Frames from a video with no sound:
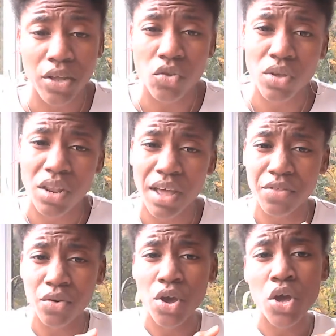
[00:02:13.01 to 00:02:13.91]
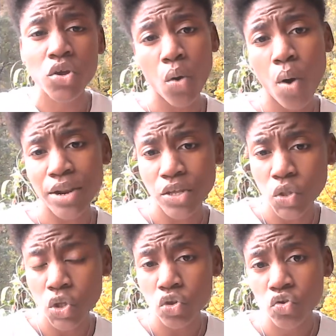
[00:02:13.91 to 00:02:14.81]
You could either go on
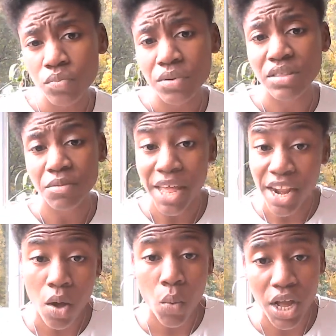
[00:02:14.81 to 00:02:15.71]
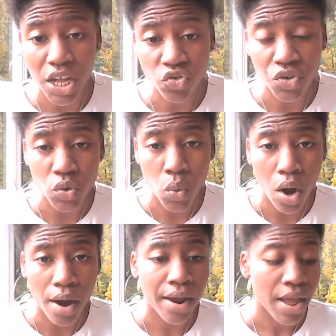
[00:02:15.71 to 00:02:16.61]
YouTube, depending on what country you
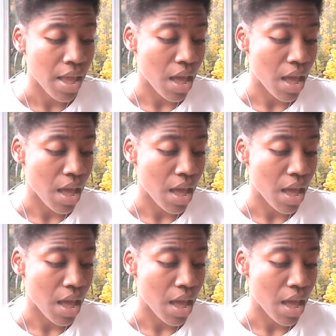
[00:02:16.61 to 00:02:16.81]
are,